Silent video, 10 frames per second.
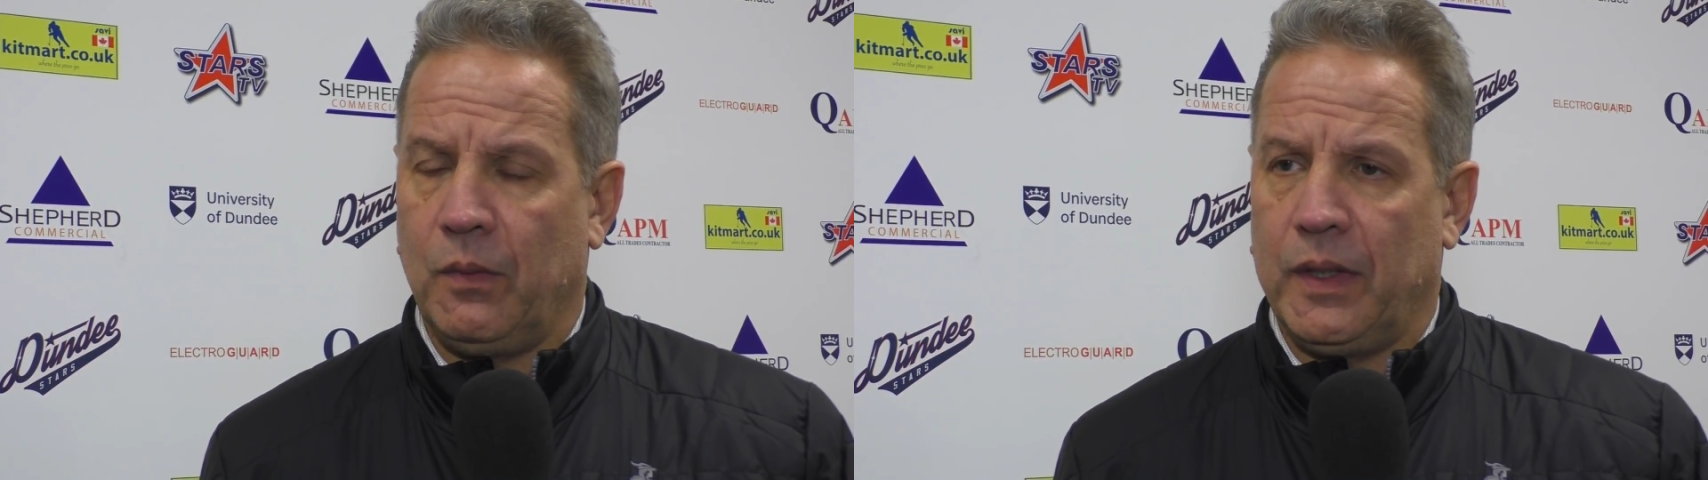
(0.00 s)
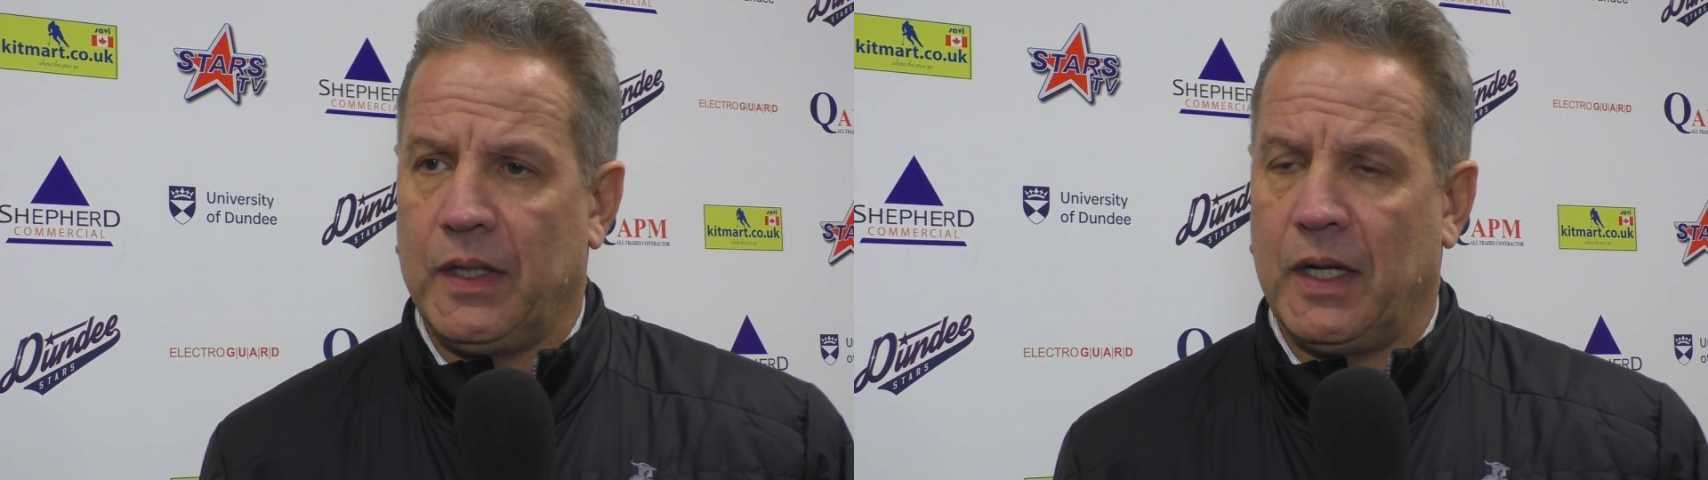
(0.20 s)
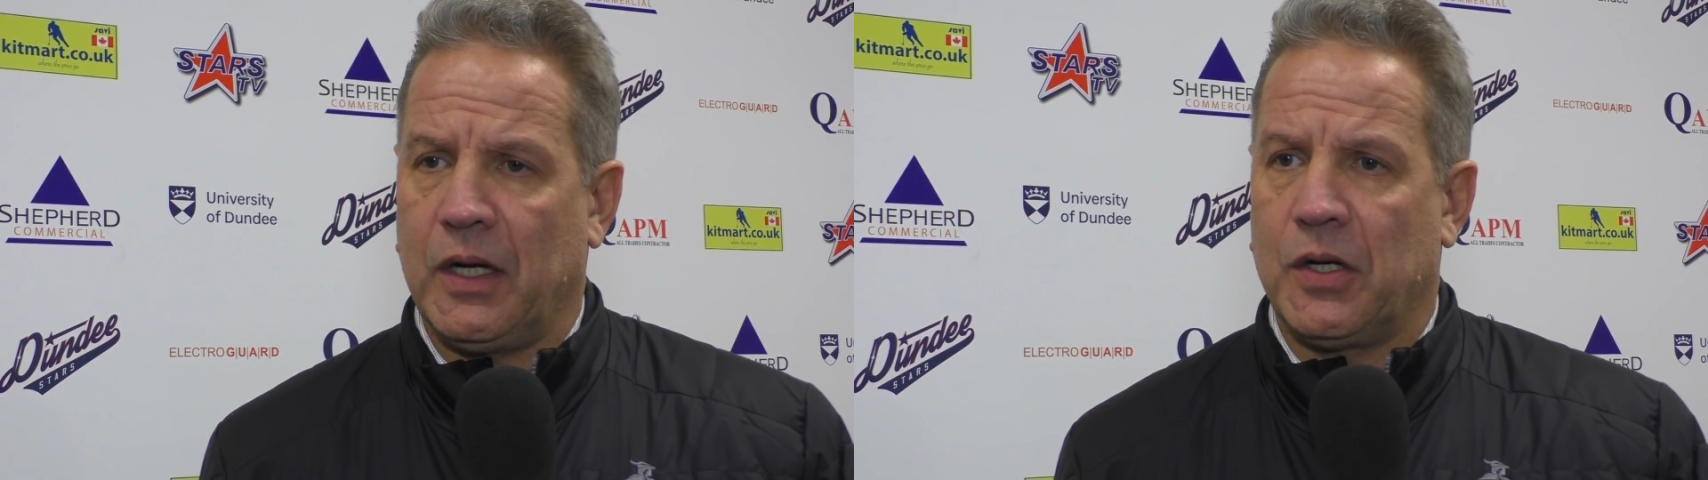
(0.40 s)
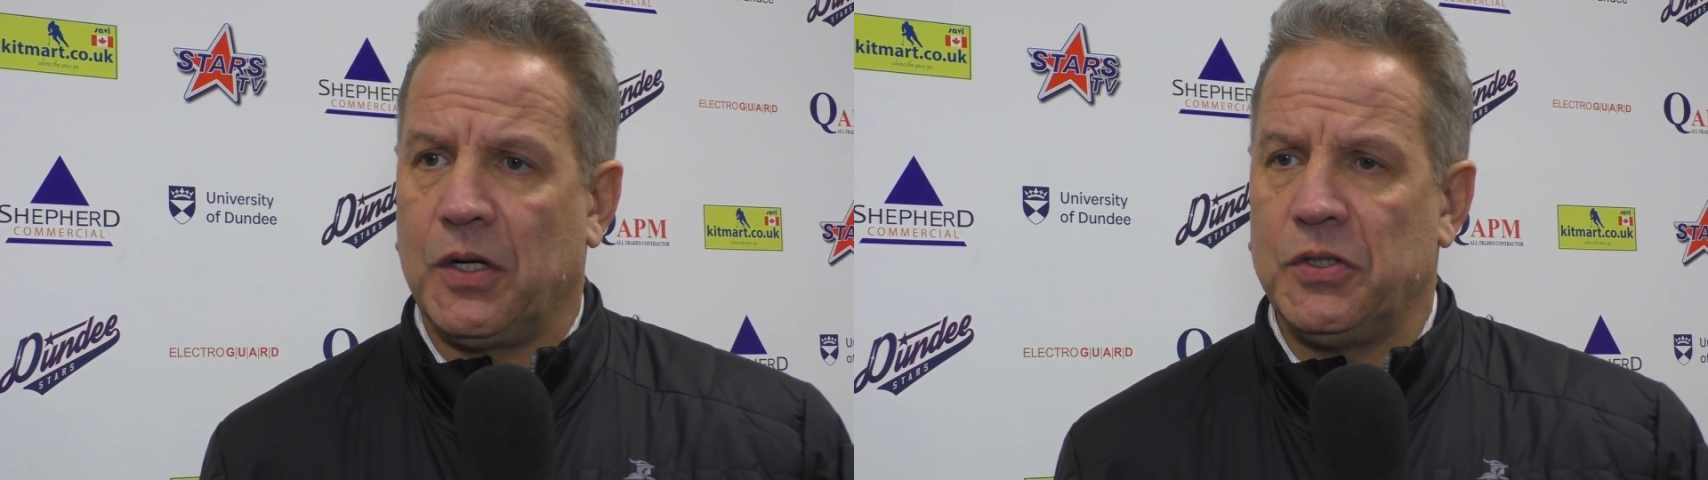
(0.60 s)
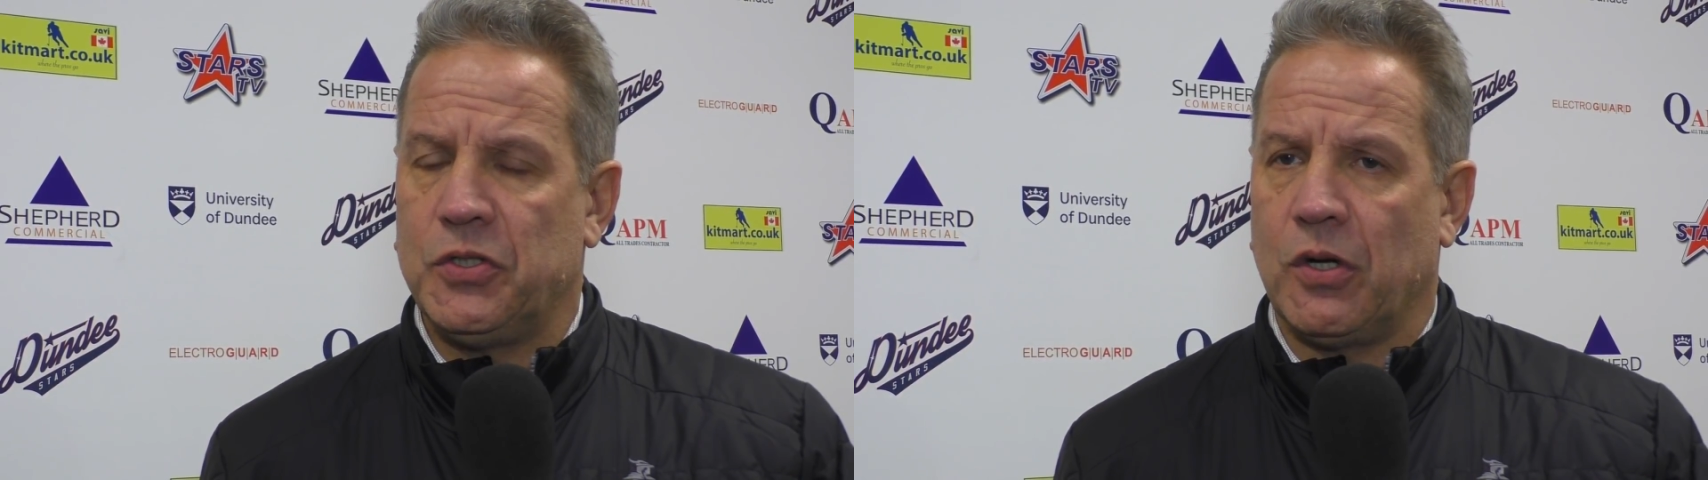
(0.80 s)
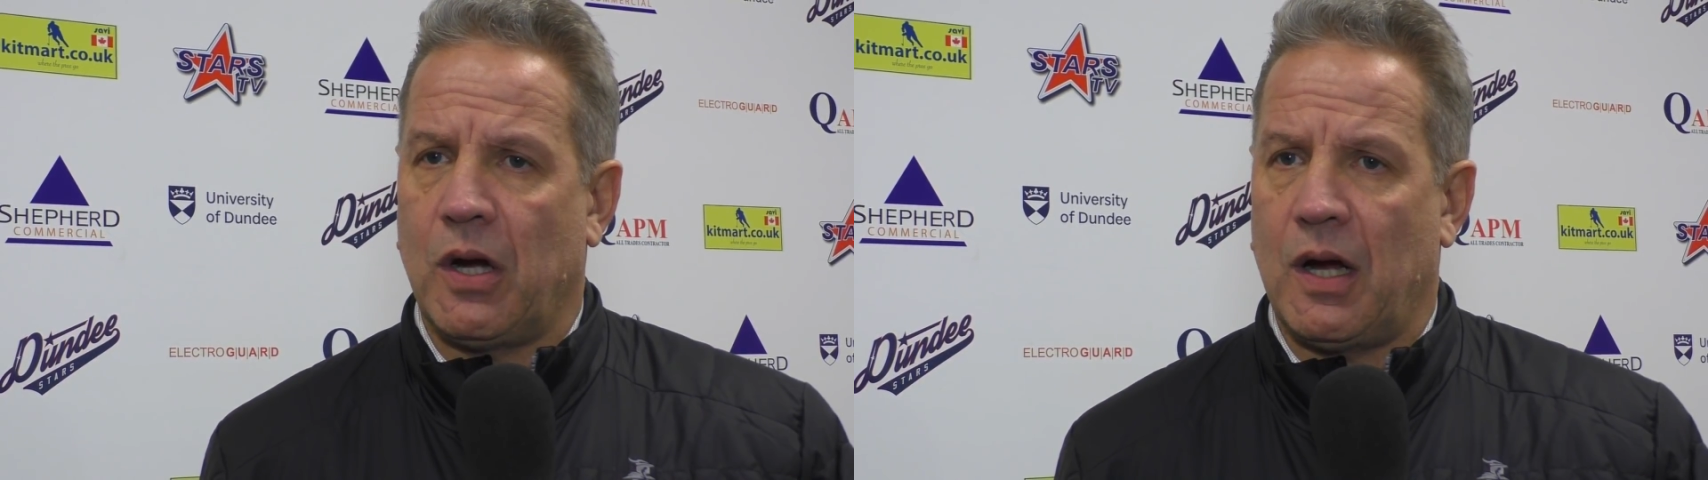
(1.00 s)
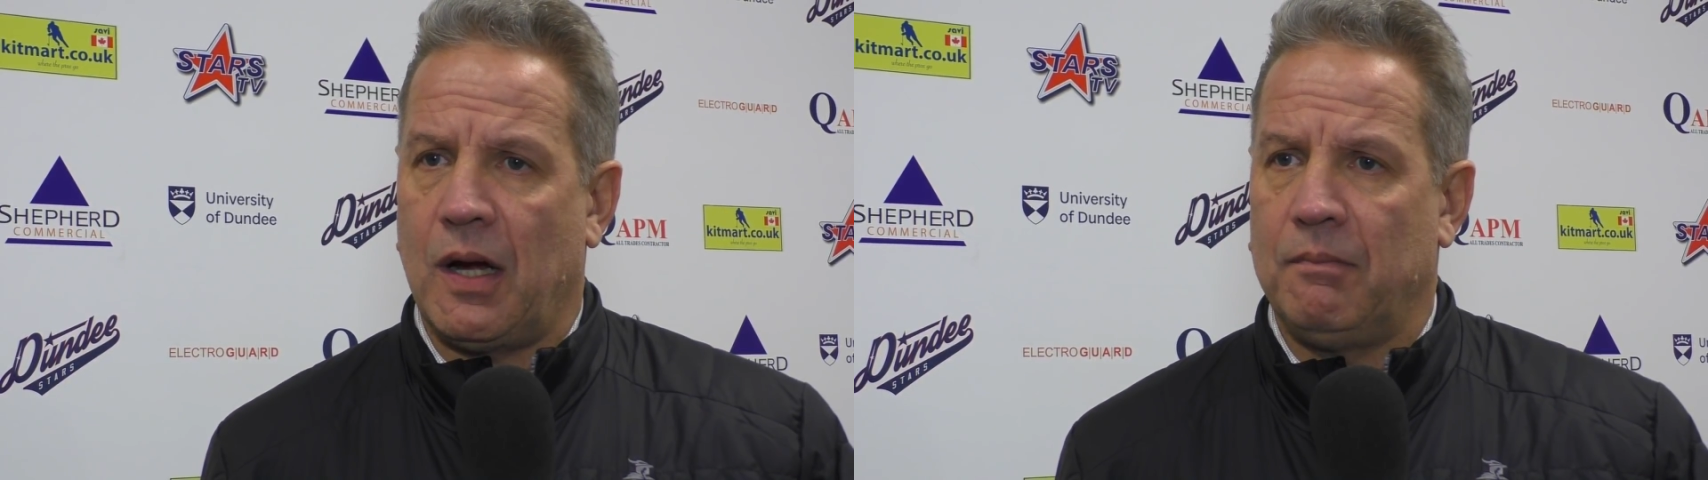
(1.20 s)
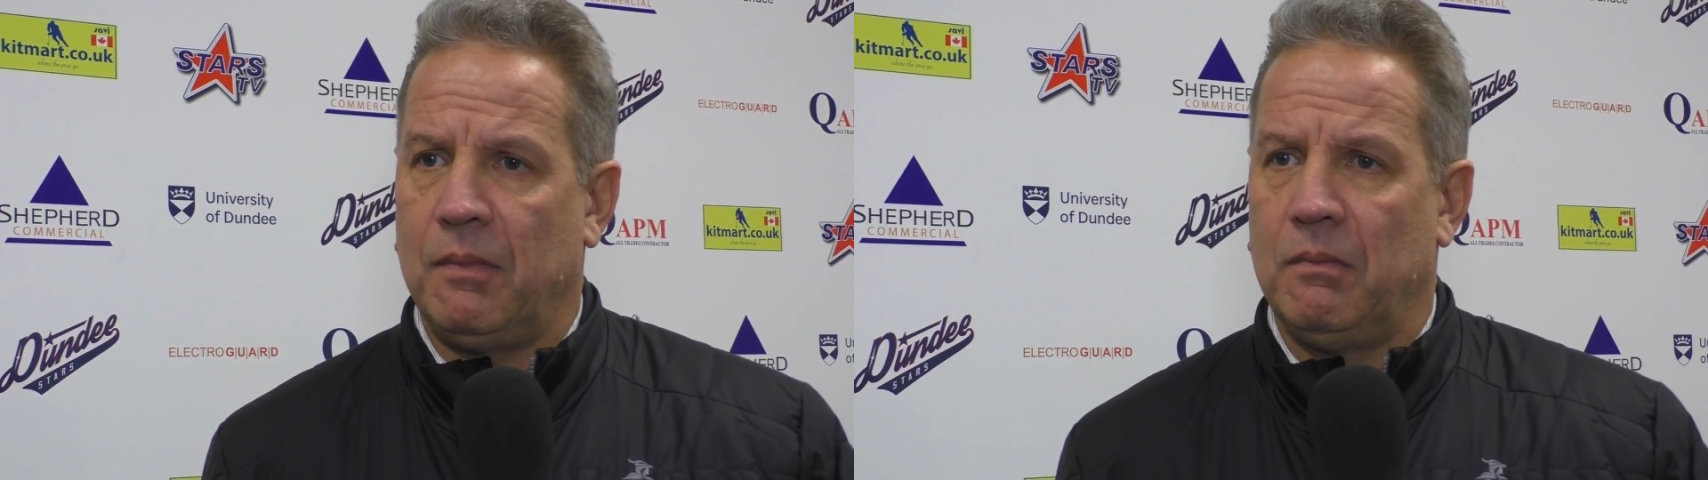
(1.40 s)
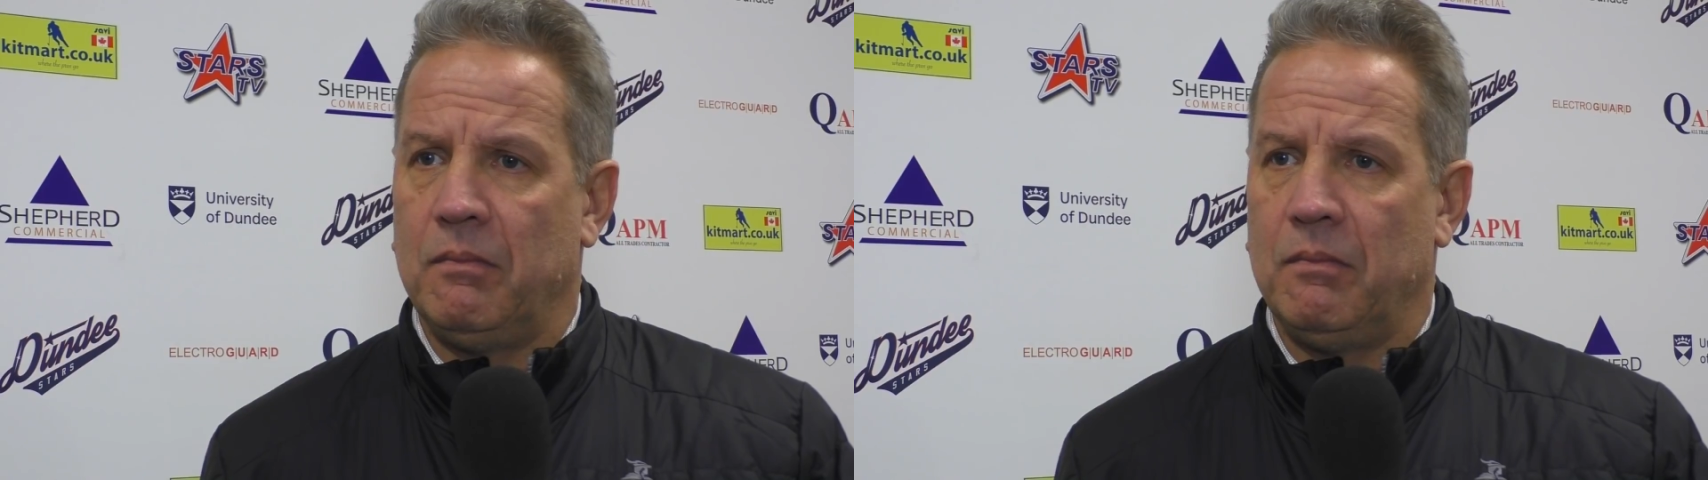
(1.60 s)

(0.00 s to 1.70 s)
we did a good job